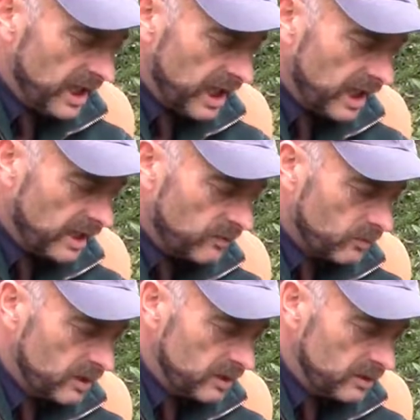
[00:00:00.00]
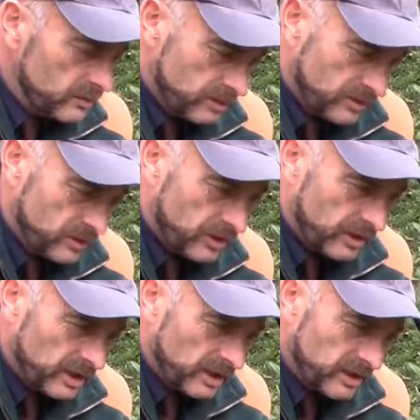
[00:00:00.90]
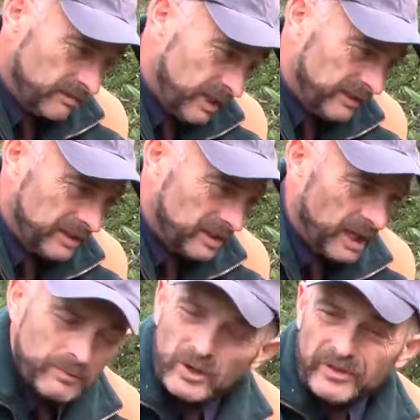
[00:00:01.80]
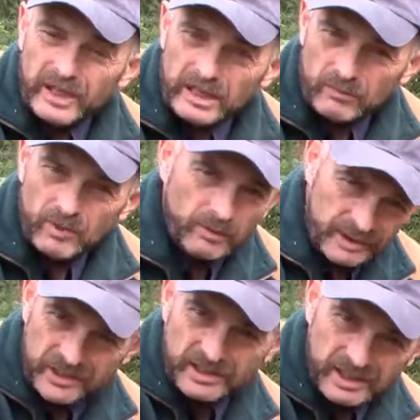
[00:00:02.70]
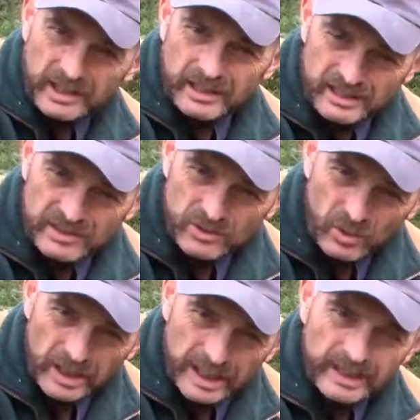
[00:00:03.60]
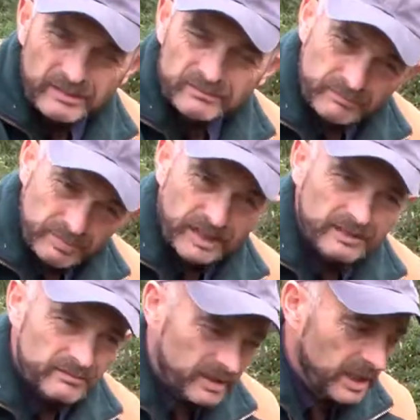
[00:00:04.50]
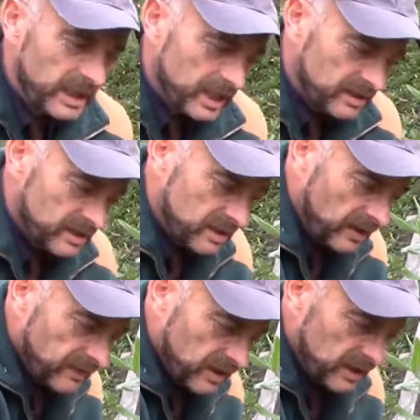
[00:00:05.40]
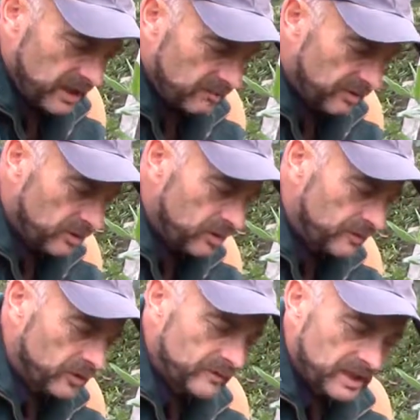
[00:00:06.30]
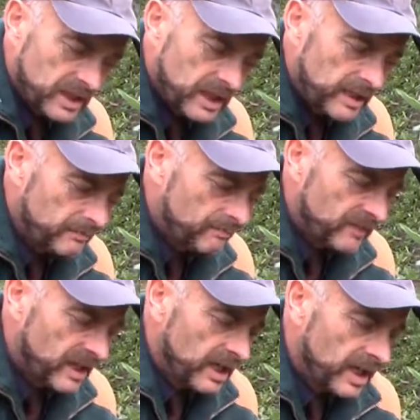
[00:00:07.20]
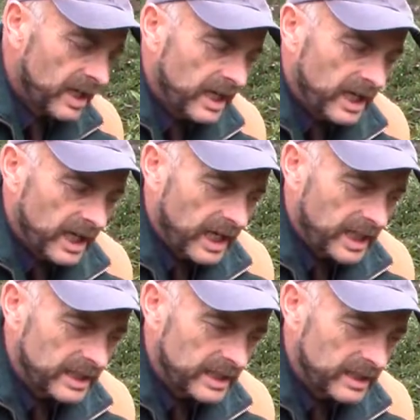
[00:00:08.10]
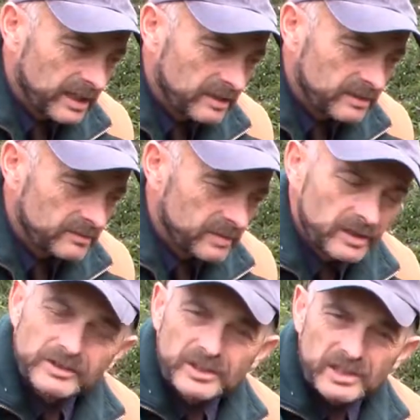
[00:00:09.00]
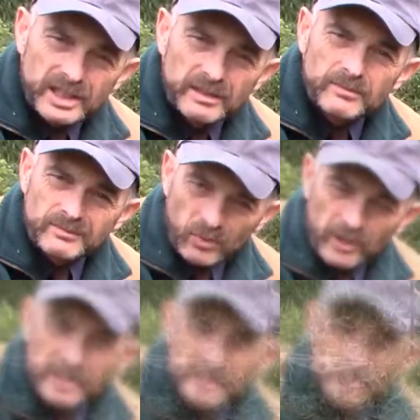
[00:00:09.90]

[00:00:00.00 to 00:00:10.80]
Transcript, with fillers: and we will certainly at the time we're thinking well we should dig this soil out but it has definitely improved over time and uh, we'll just keep working